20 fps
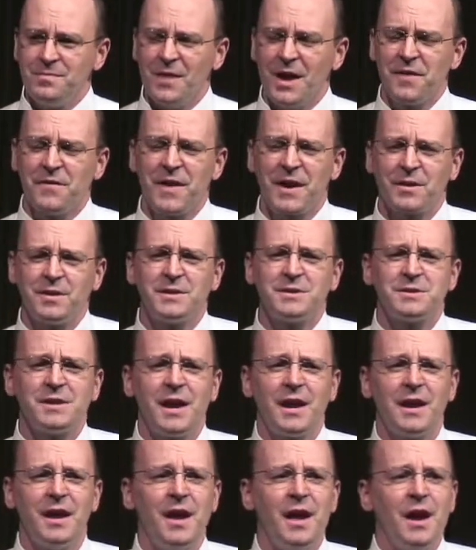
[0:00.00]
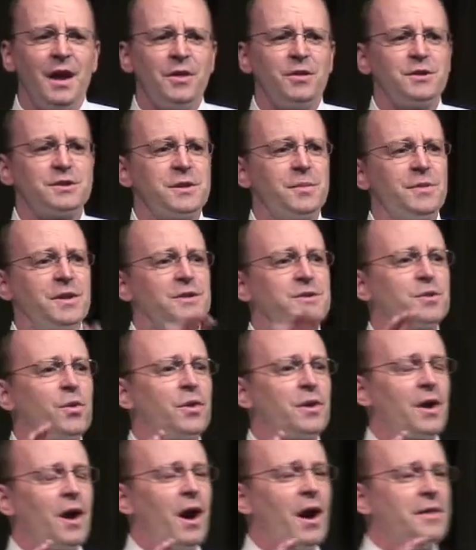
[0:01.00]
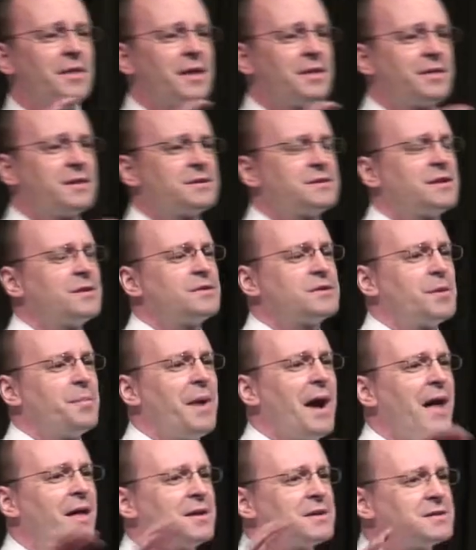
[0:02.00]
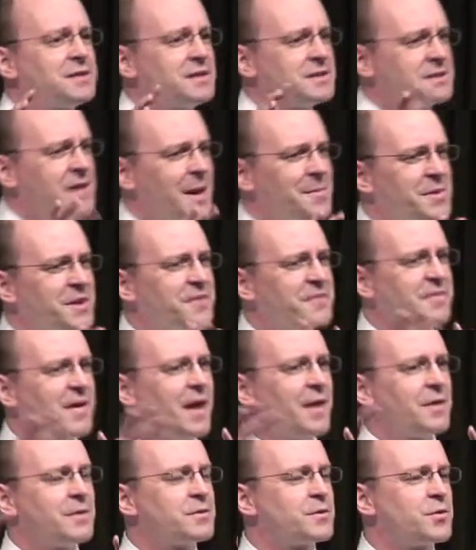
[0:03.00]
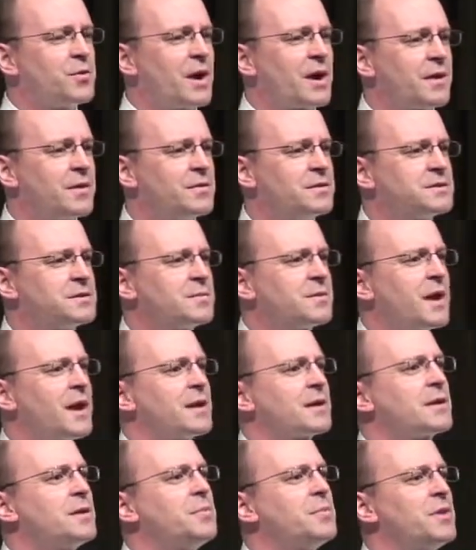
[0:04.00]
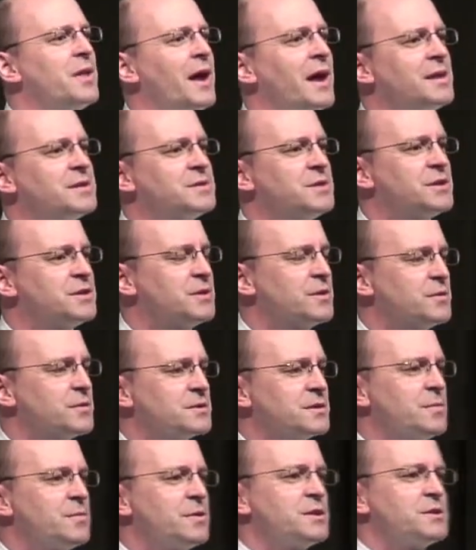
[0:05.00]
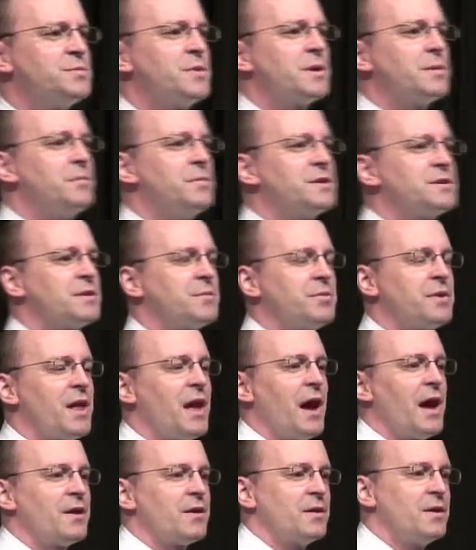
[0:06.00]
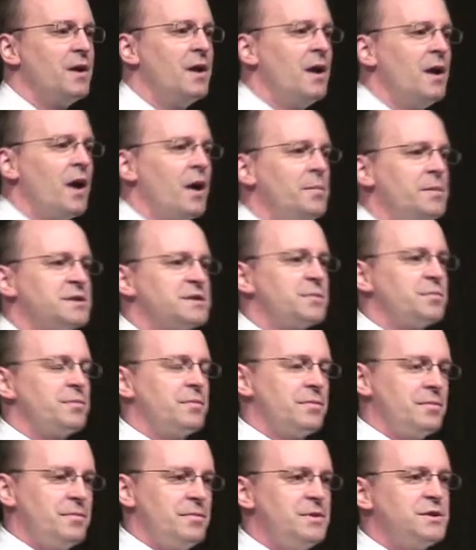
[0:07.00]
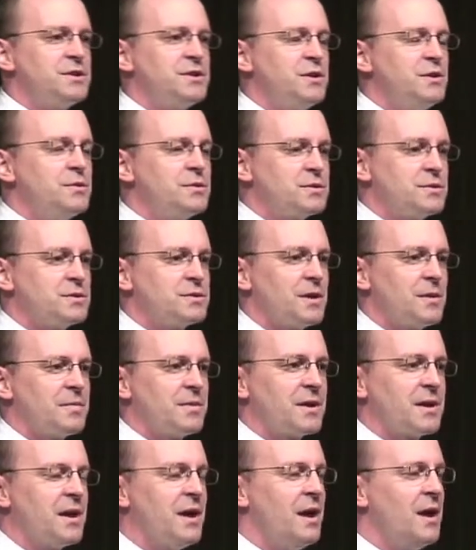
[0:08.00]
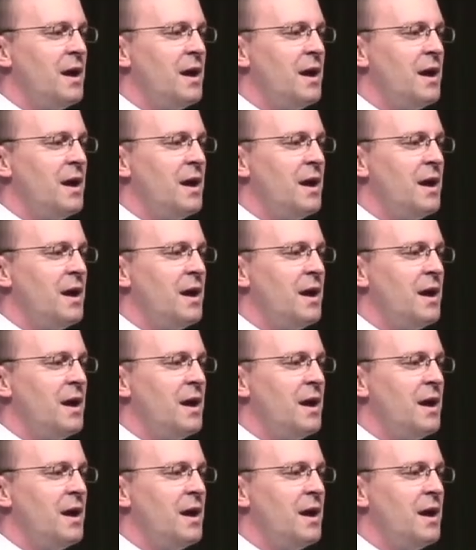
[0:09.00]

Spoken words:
In fact, let's say there's something that's going on that, let's say there's a policy that's not being followed correctly. There's some kind of compliance issue. There's something that's being misapplied or misused or something.